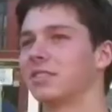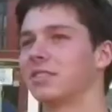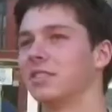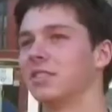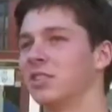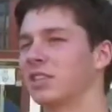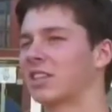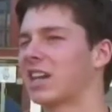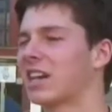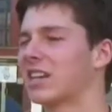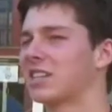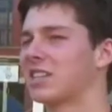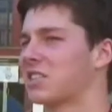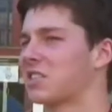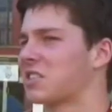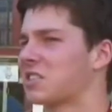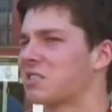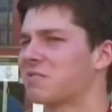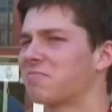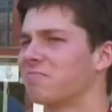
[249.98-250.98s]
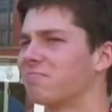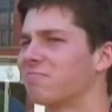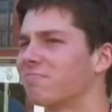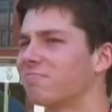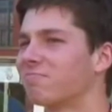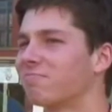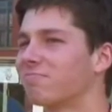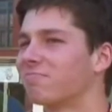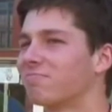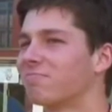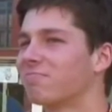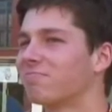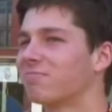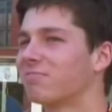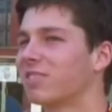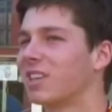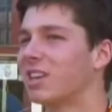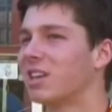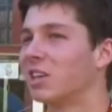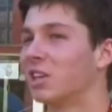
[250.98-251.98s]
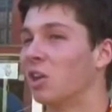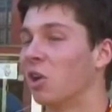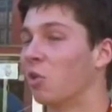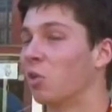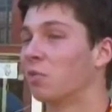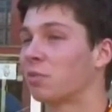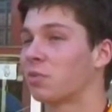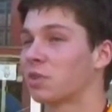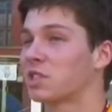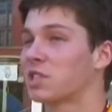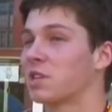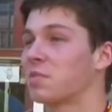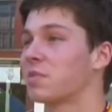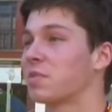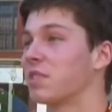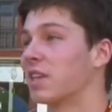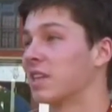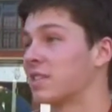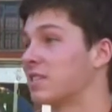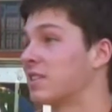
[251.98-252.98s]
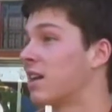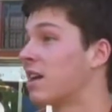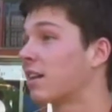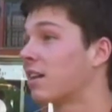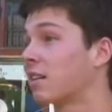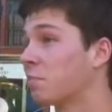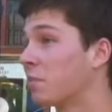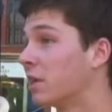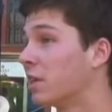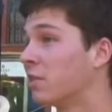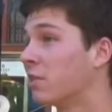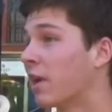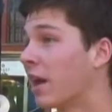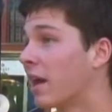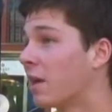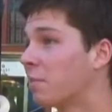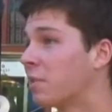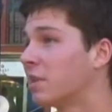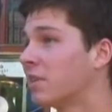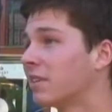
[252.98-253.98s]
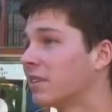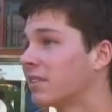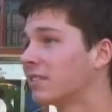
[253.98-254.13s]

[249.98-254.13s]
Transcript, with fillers: you're kind of just going for something that's not gonna make you happy.